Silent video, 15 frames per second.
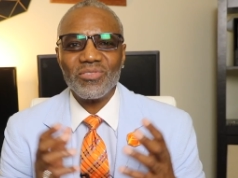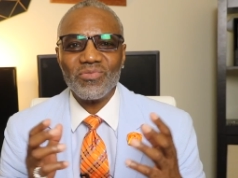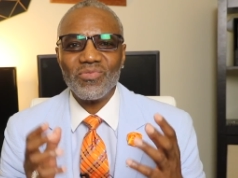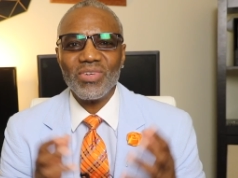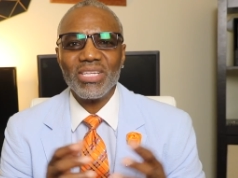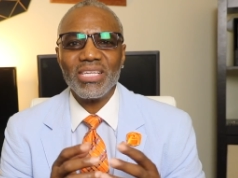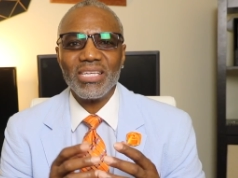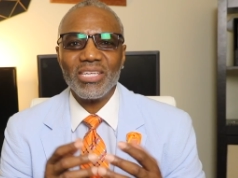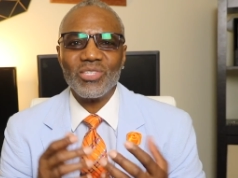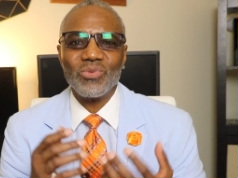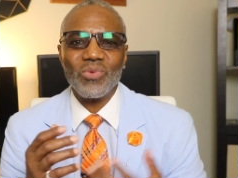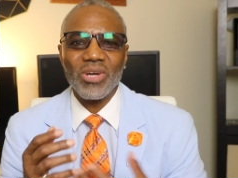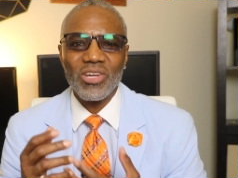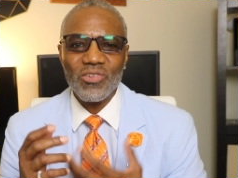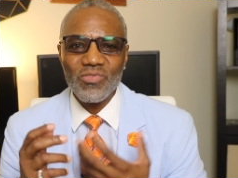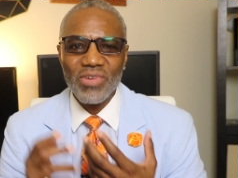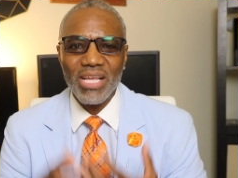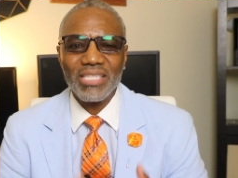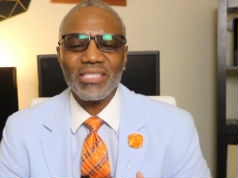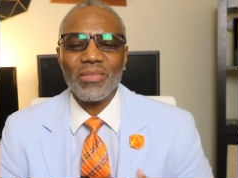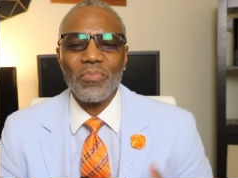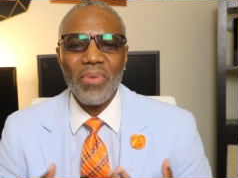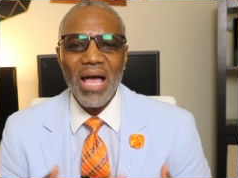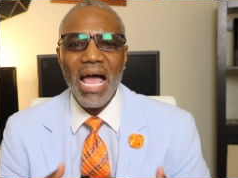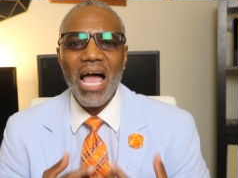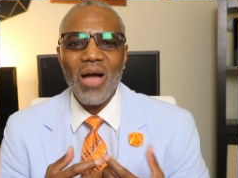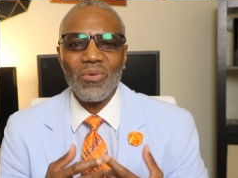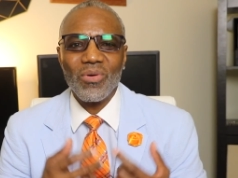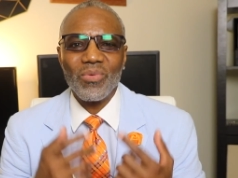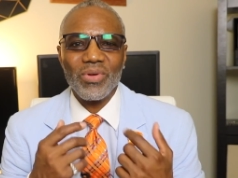really is what creates the
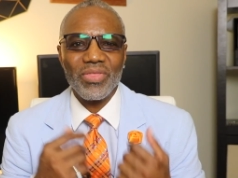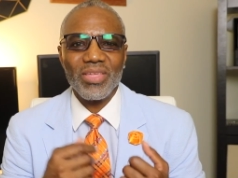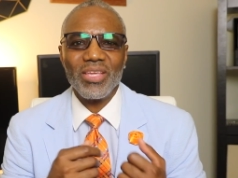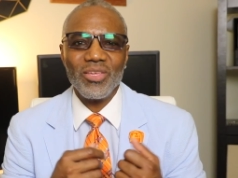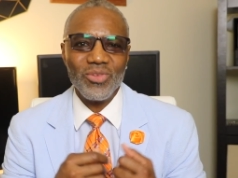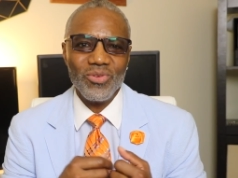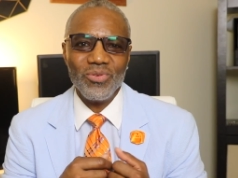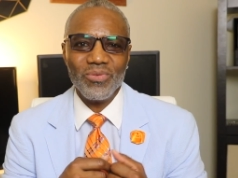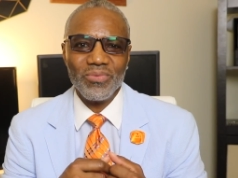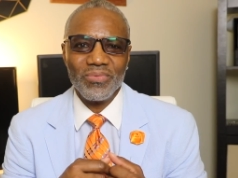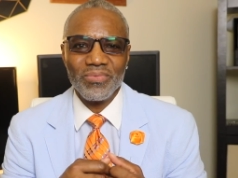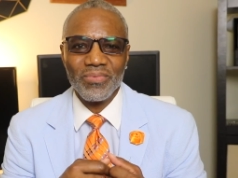power within you.